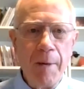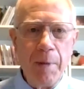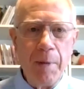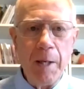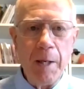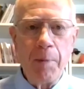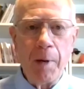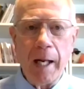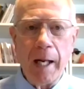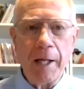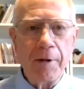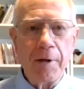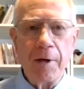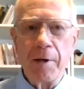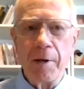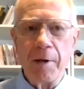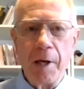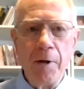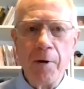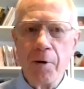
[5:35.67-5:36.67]
People out there
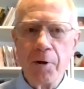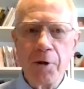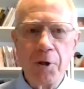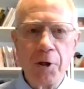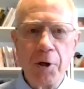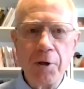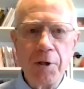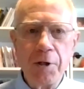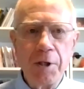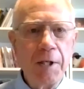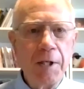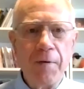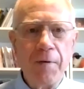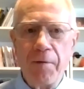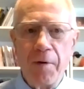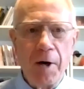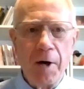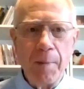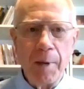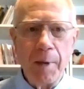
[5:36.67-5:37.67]
in little churches and
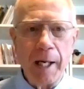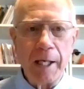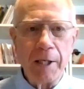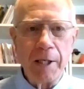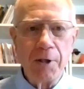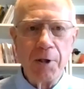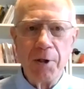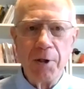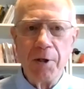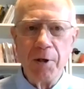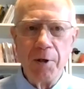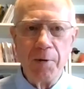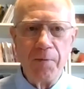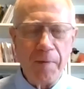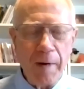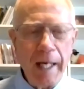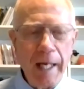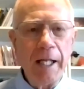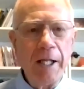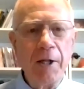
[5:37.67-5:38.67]
farmlands
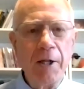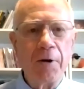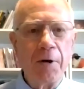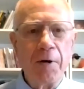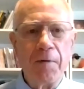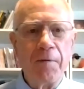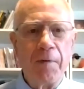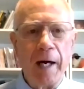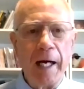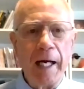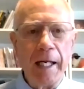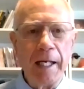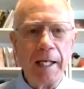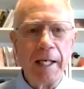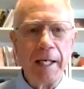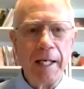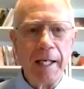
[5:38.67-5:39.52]
fighting the good fight,